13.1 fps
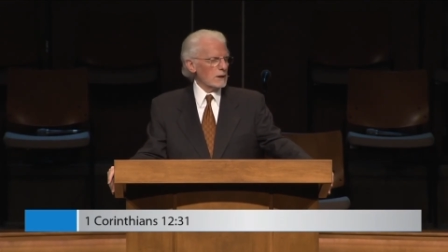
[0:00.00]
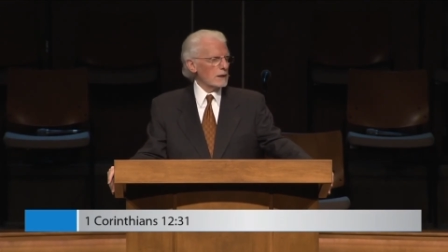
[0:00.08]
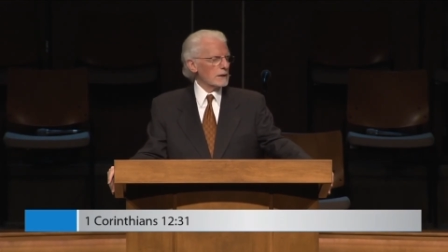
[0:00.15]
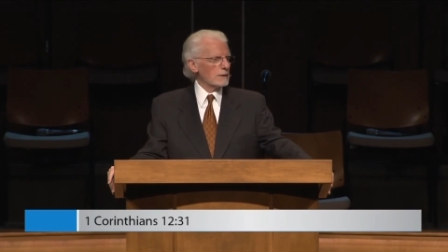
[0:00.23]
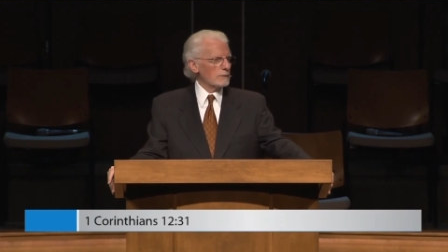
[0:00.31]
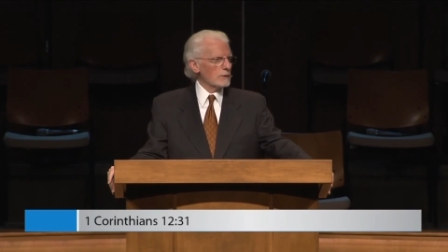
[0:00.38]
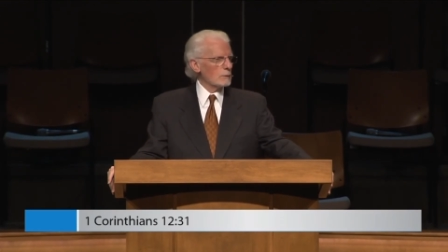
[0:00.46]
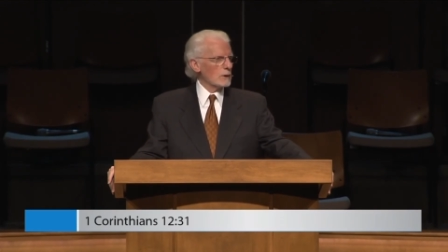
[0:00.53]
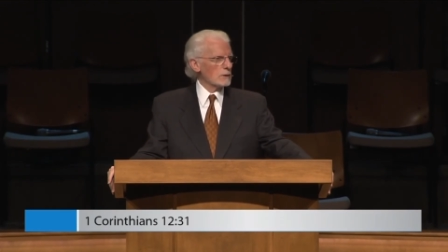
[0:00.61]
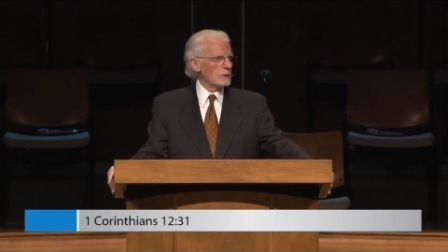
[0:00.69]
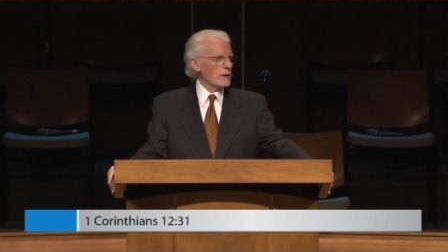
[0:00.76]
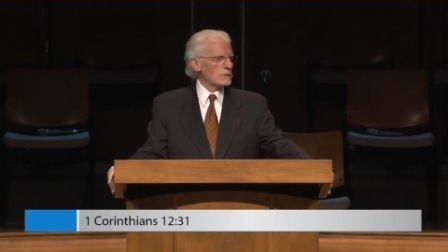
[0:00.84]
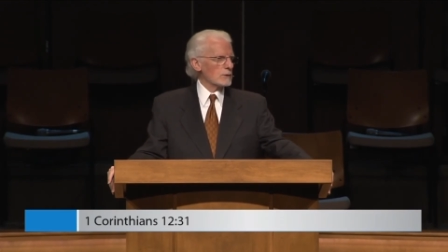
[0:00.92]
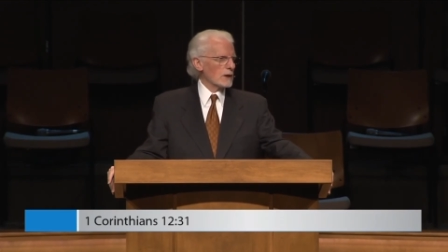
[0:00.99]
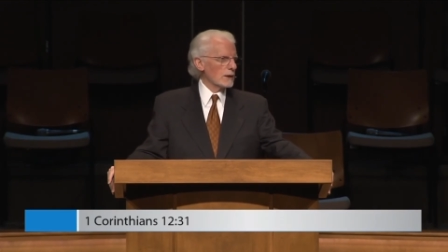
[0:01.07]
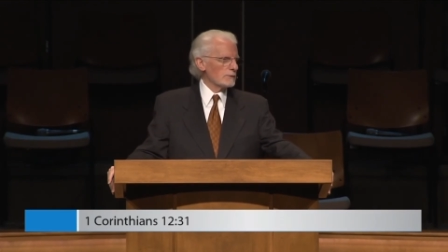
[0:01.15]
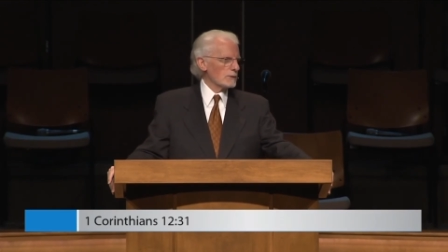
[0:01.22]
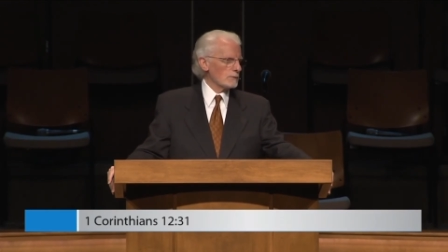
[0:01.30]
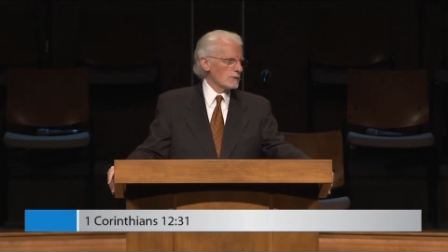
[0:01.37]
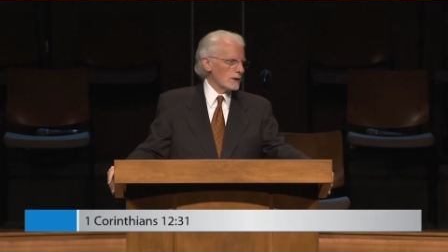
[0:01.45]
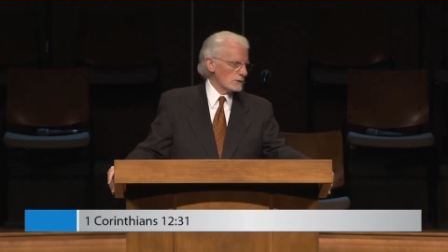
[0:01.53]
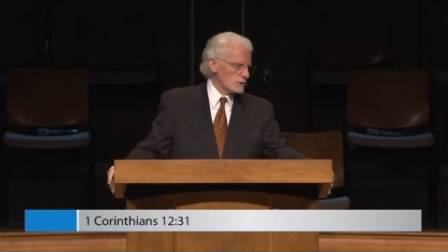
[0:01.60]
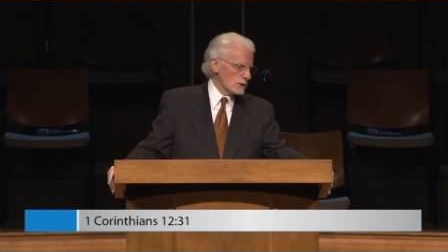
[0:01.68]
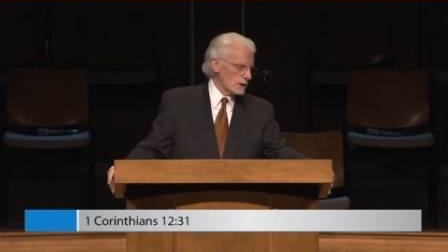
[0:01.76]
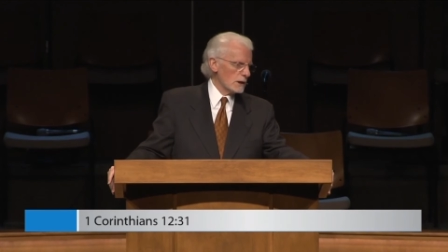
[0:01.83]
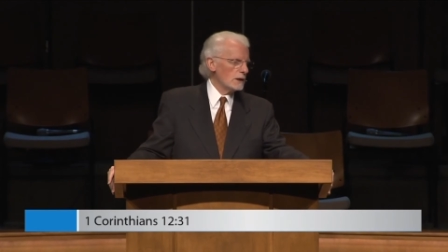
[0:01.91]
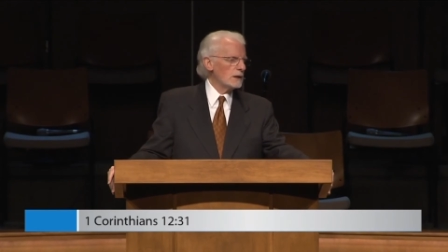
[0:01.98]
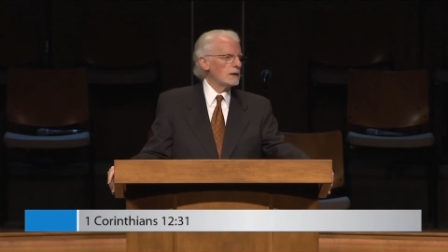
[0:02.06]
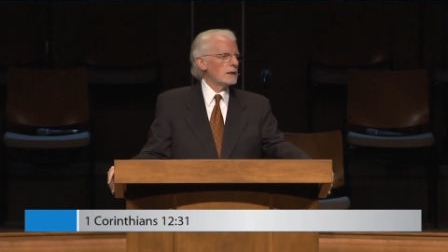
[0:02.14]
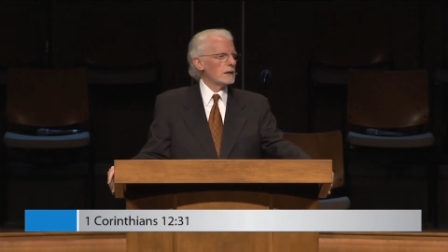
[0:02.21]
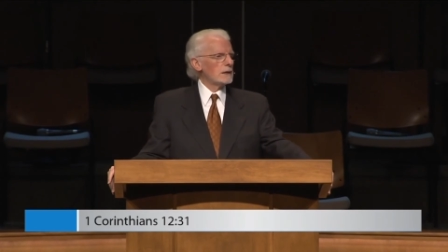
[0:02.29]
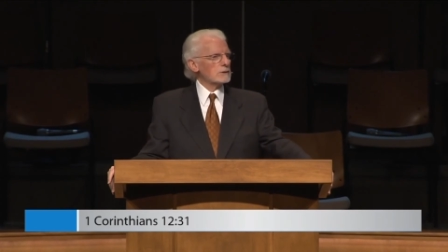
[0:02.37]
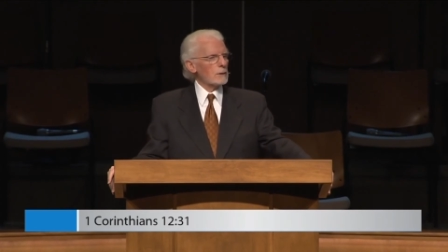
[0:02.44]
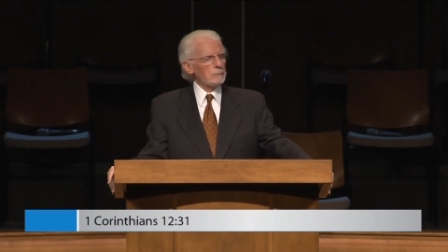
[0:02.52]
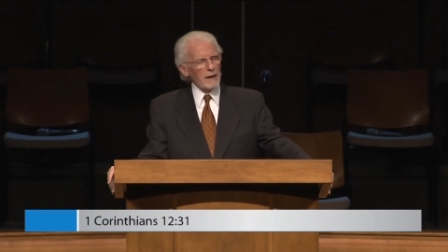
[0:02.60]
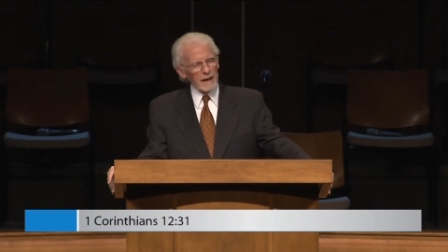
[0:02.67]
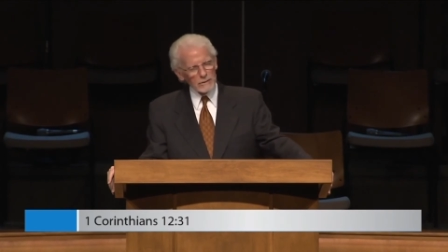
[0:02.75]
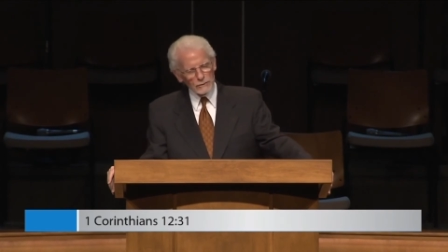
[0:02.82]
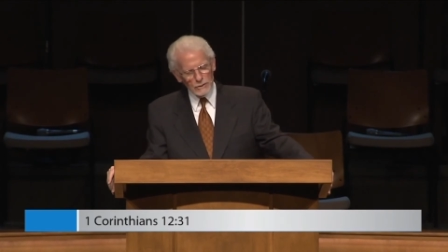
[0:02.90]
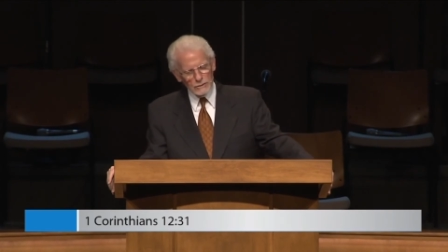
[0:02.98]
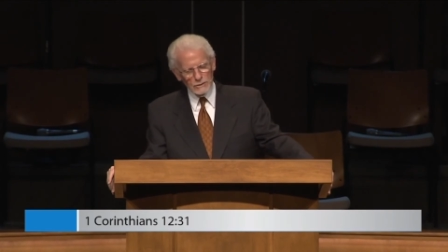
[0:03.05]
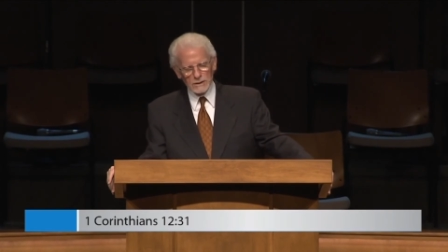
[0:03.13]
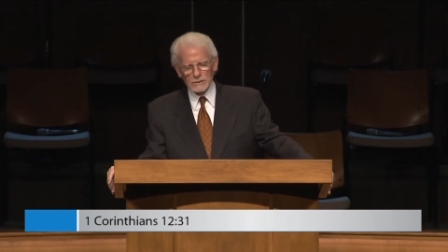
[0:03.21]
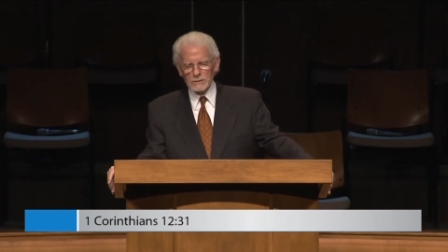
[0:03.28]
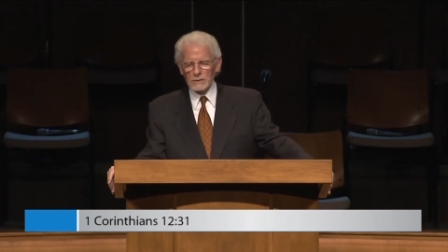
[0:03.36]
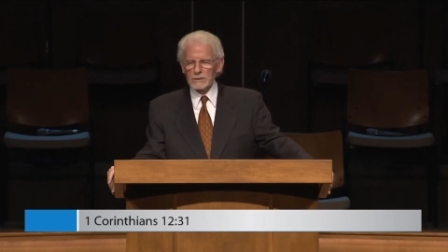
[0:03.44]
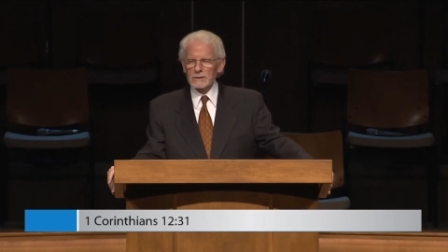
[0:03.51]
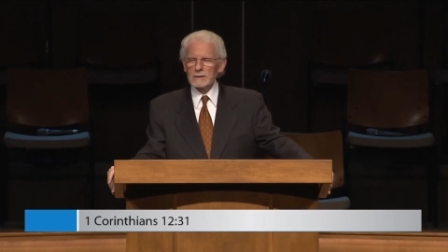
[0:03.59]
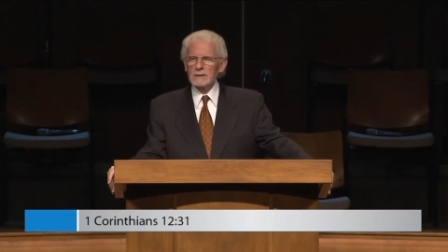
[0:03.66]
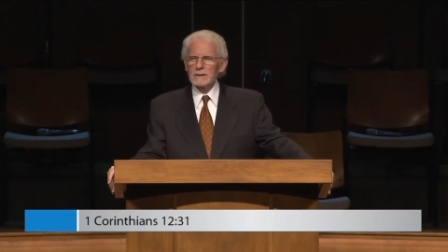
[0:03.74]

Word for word: Not everyone who has the gift of teaching is a pastor teacher.